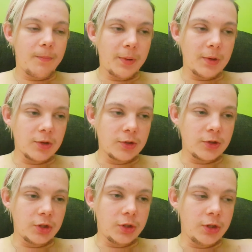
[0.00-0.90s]

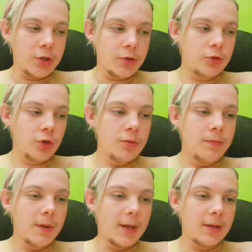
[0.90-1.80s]
because
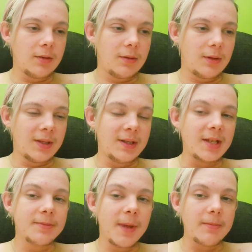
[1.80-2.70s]
YouTube, it
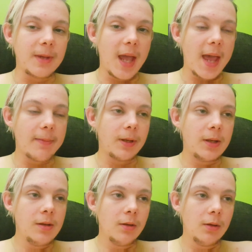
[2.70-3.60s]
does make me
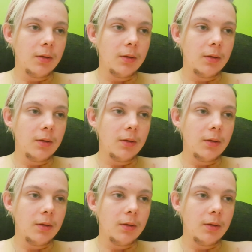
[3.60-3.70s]
happy,